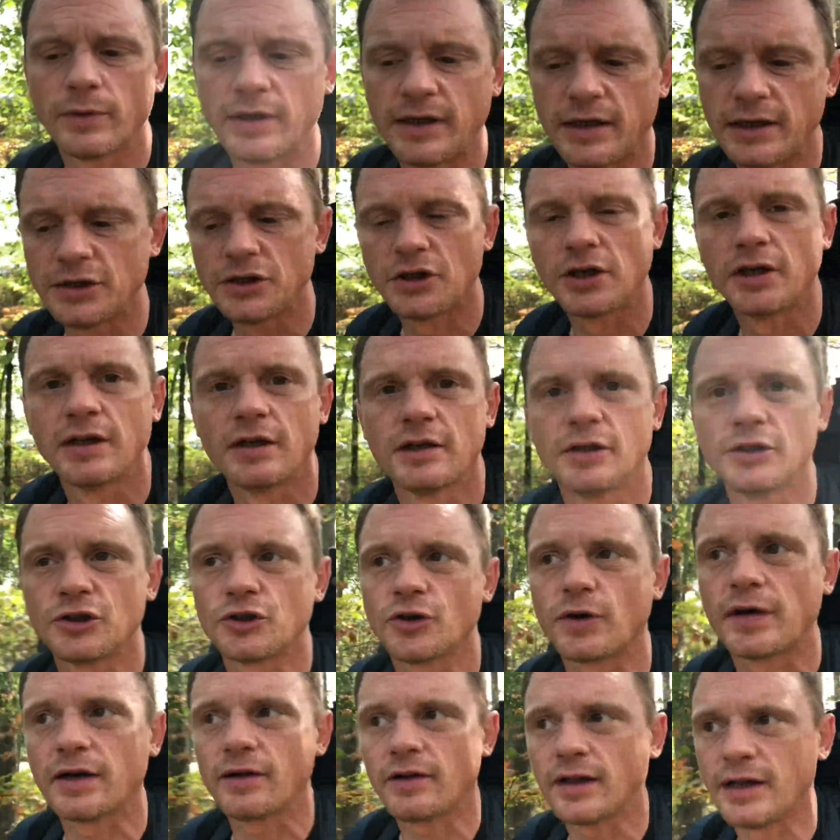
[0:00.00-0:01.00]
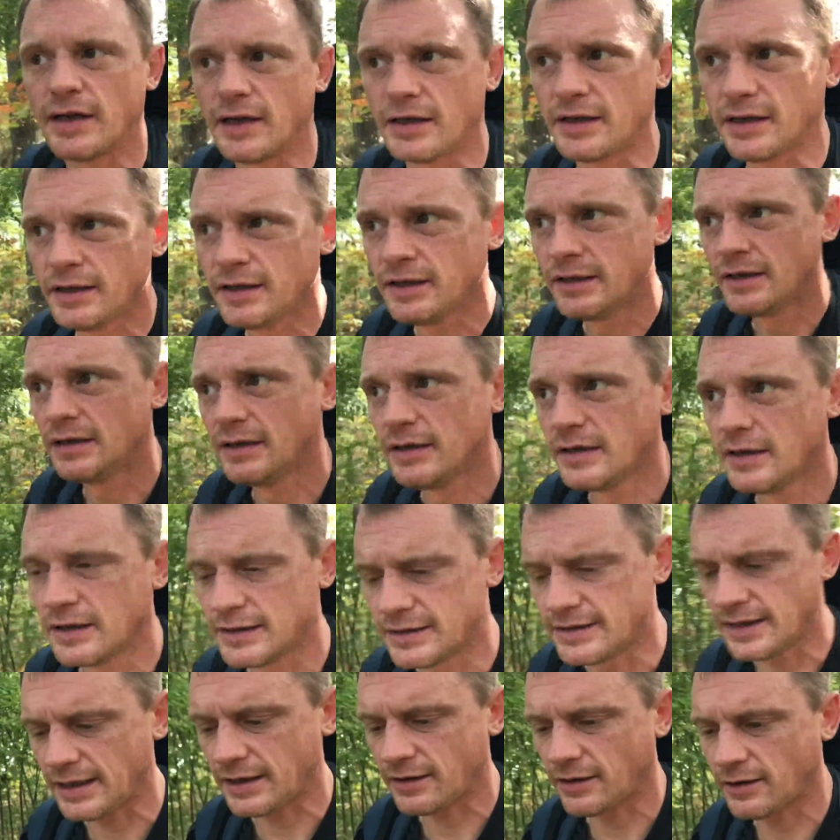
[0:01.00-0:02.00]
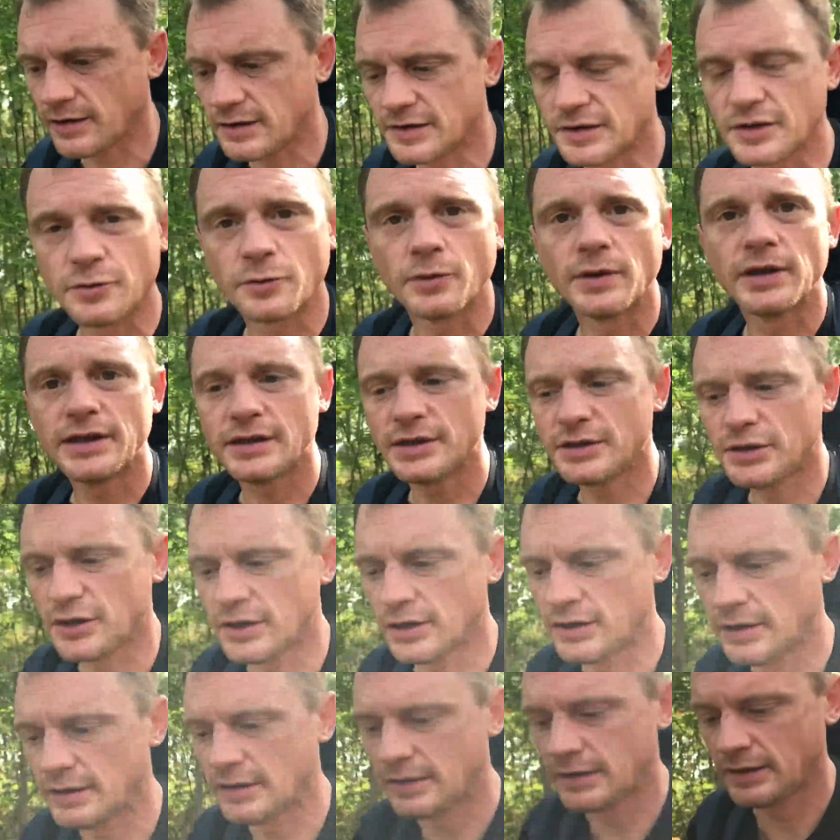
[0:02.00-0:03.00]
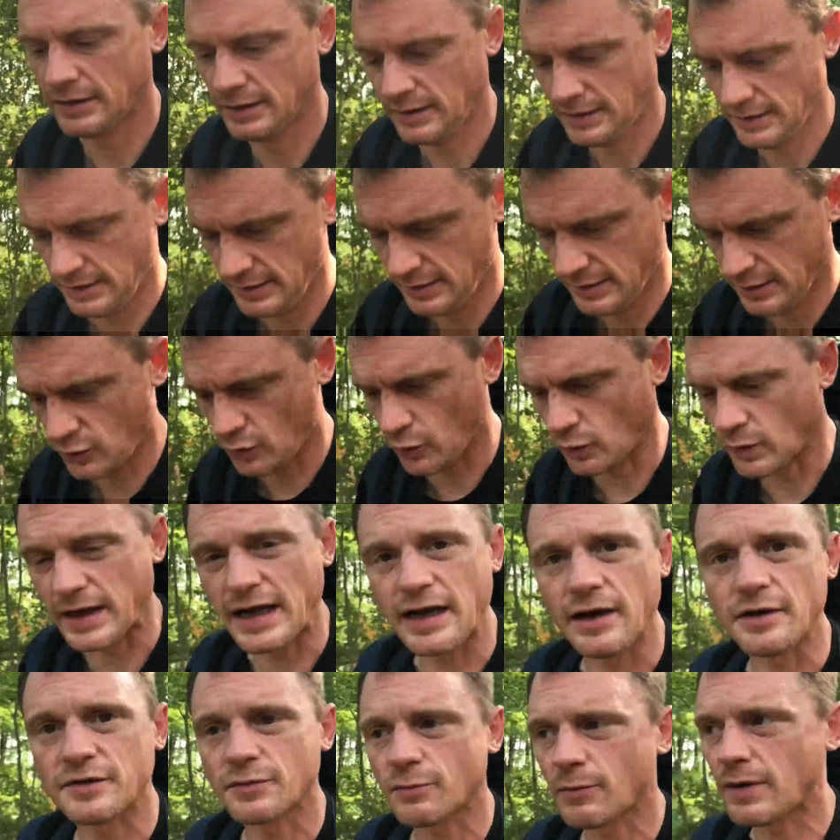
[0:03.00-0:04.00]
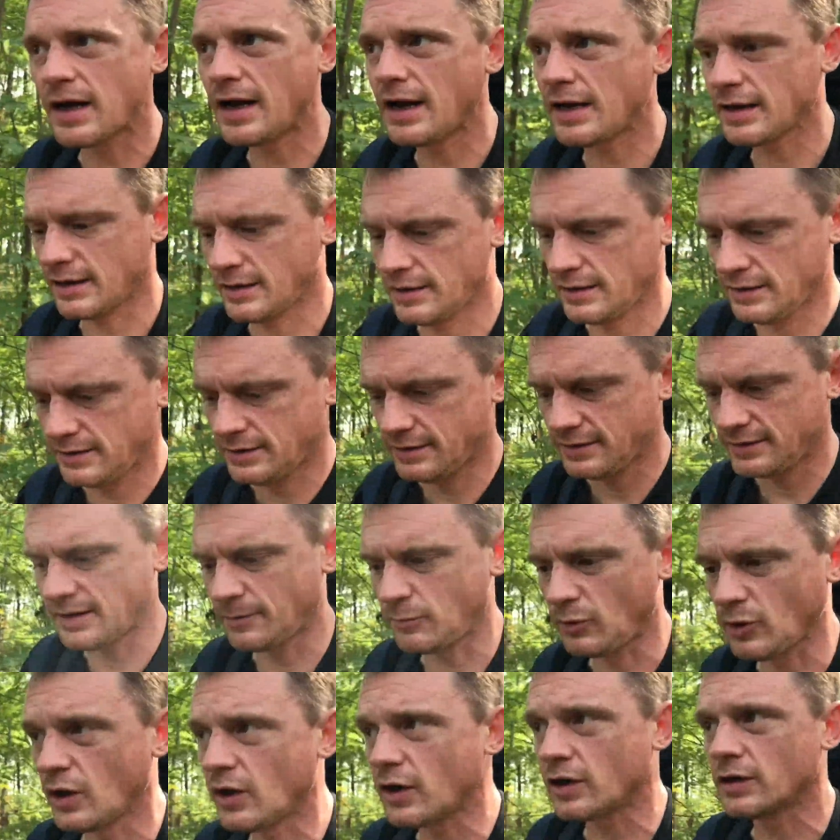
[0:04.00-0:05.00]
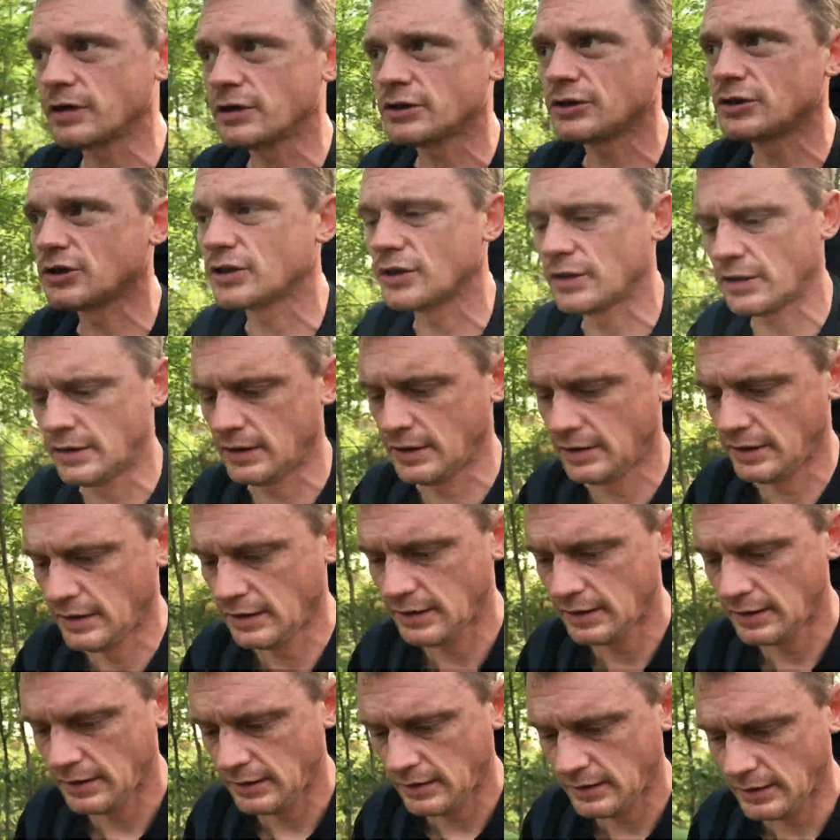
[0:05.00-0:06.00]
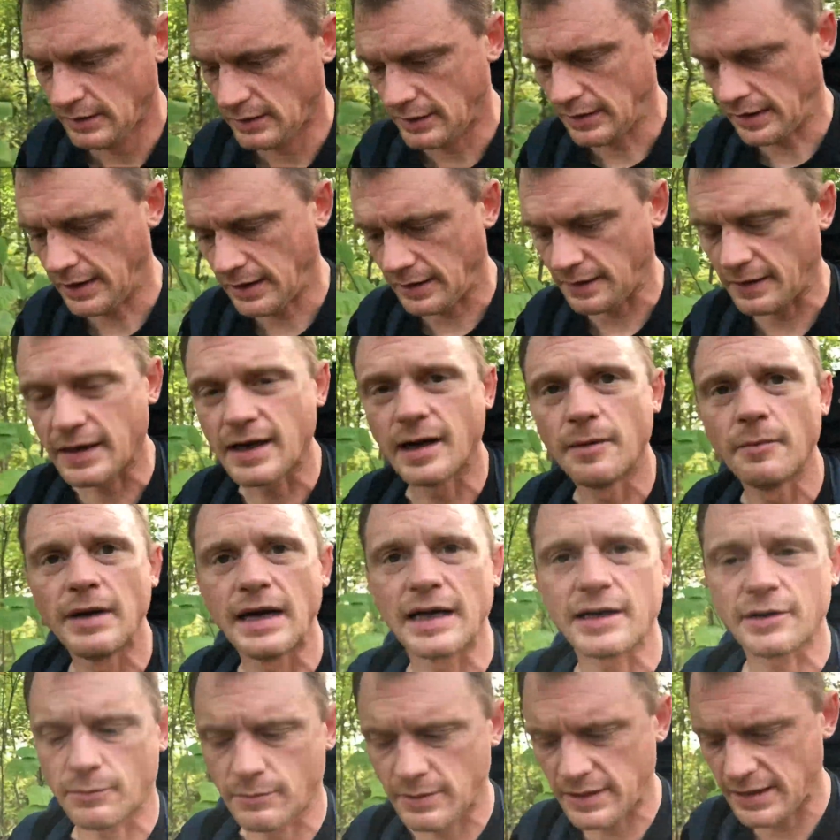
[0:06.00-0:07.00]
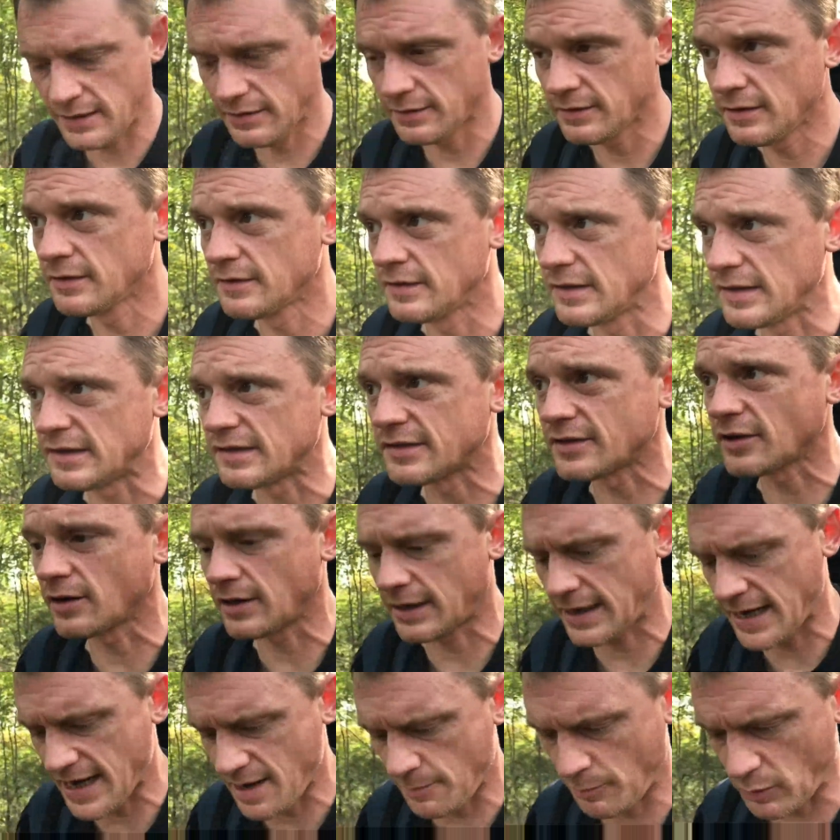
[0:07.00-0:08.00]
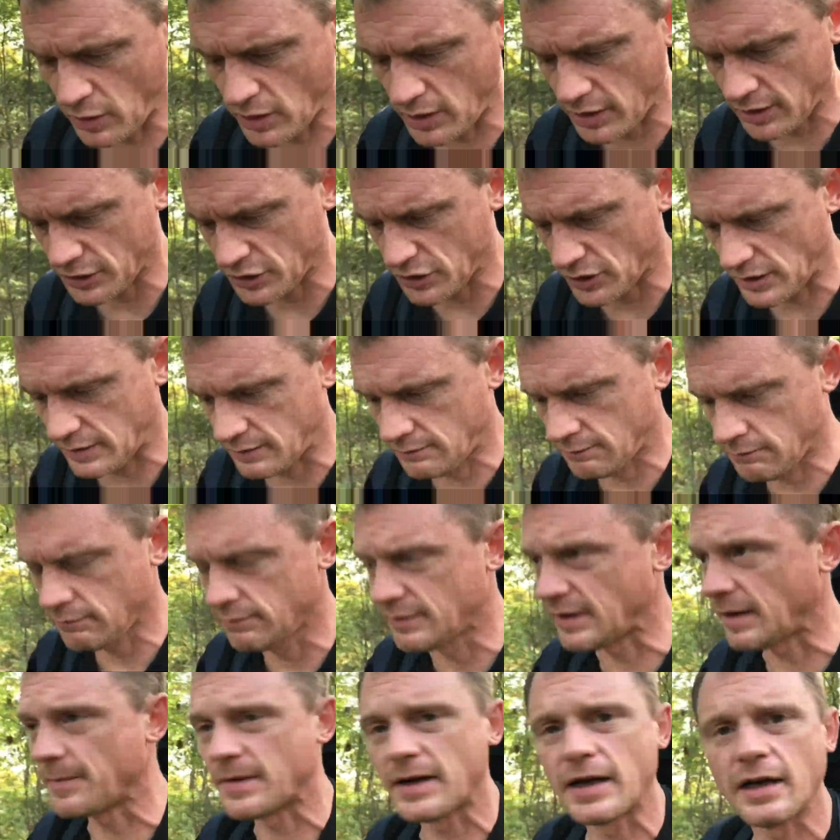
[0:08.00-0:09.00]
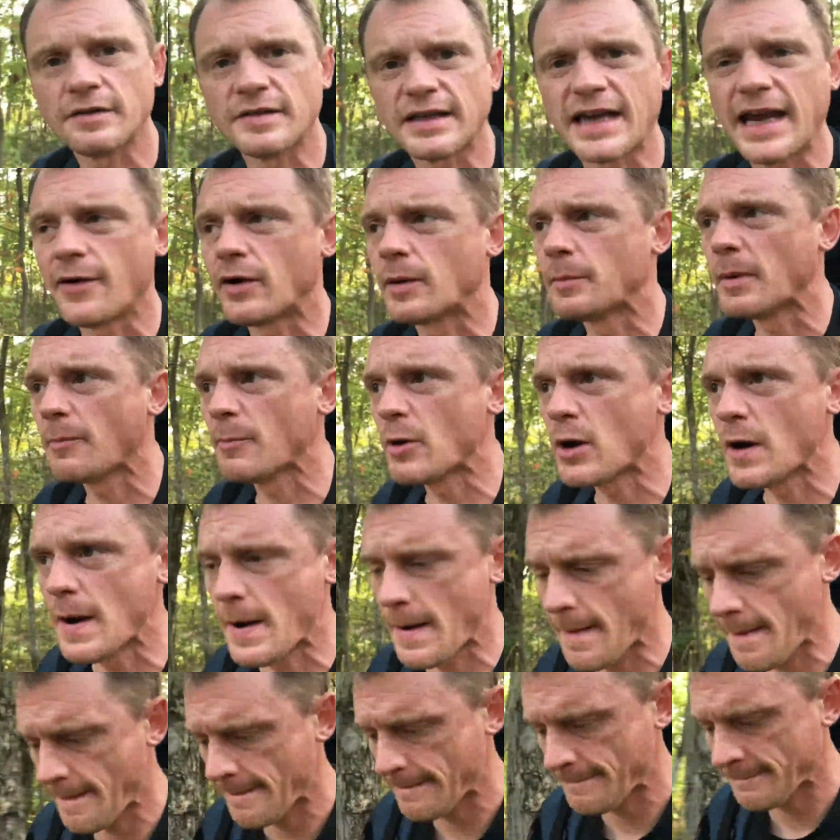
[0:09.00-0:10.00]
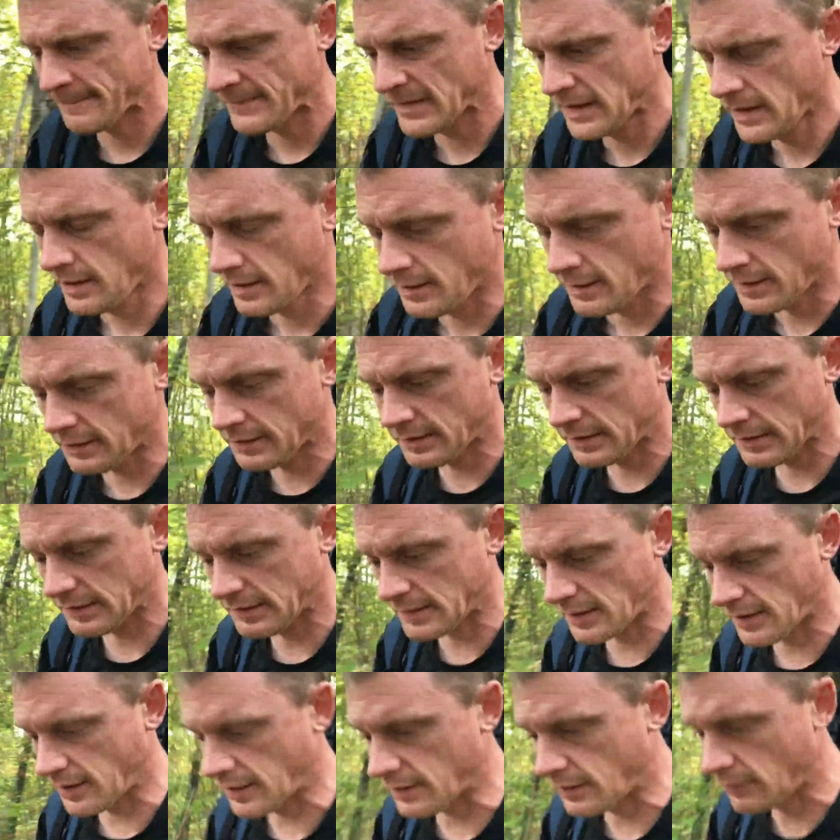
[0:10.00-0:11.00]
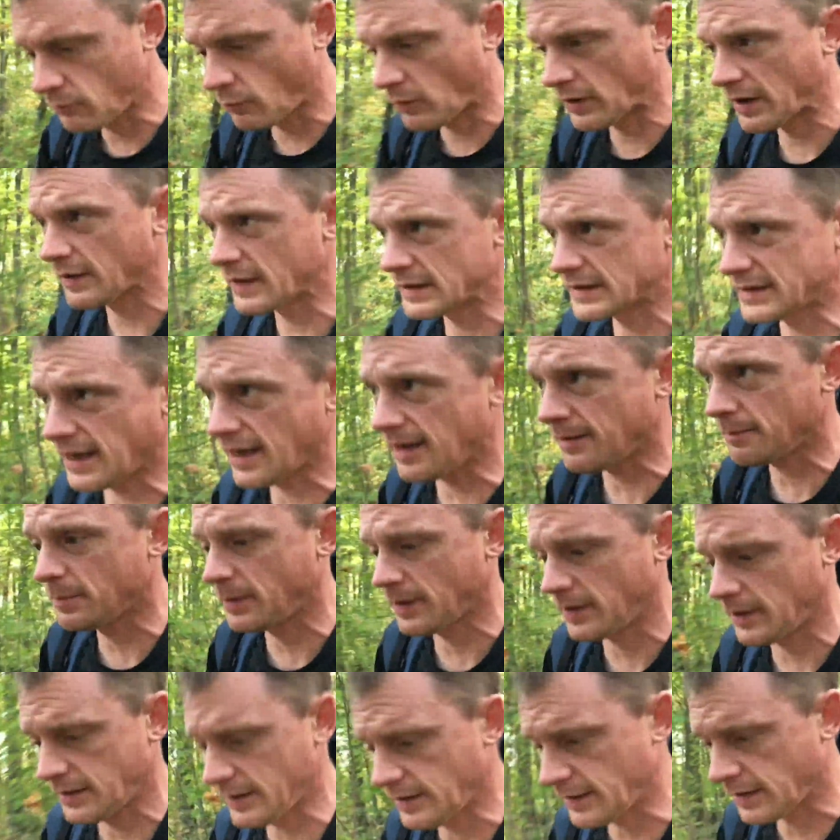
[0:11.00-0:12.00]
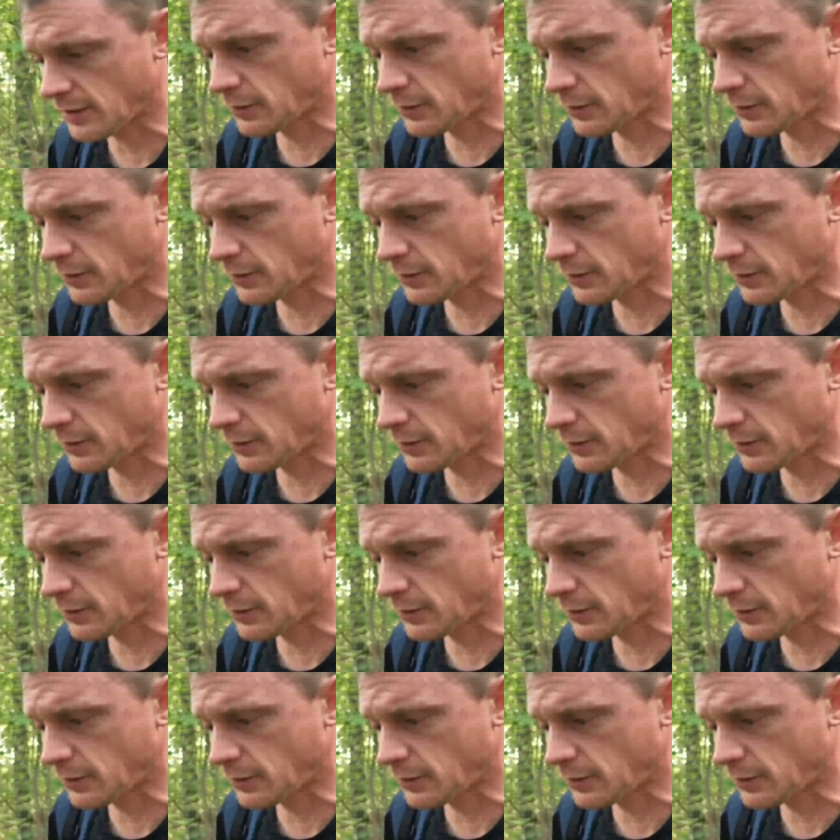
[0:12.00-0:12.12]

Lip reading: Ridge trailhead. I take Auxier Ridge, Courthouse Rock, Double Arch, then come back around, see Star Gap Arch and something else I can't remember. This is one of the top in the